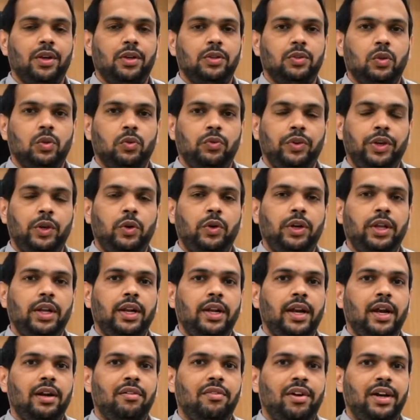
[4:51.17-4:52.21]
So we
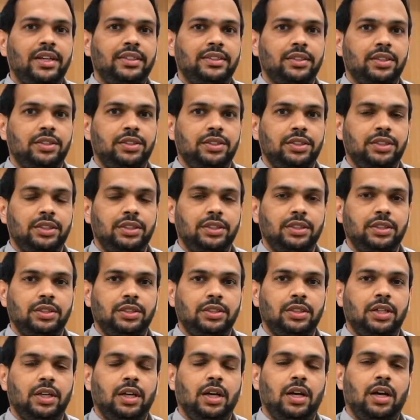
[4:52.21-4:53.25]
routinely advise
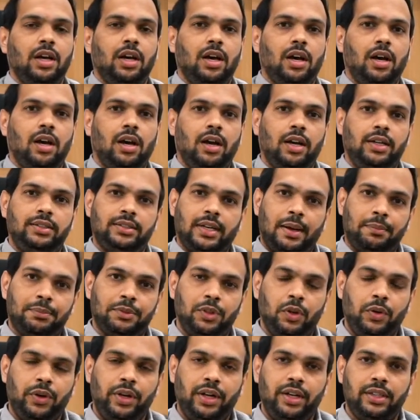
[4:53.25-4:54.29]
surgeries. It's
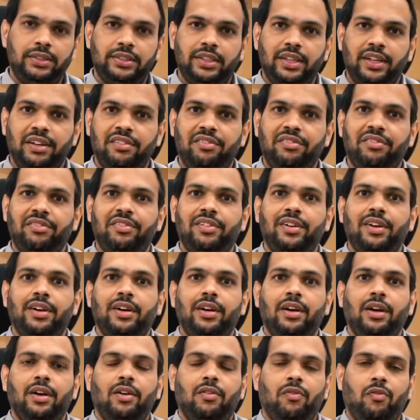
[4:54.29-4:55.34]
absolutely safe
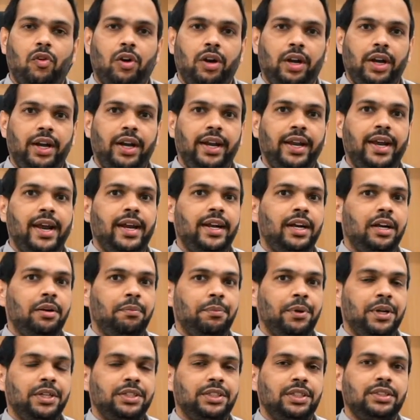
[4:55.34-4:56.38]
for
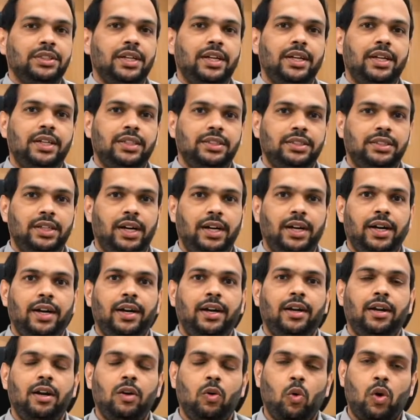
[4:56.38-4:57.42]
indicated patients and it's done
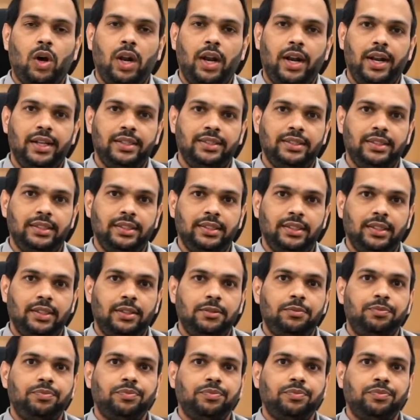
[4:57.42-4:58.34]
under local anesthesia.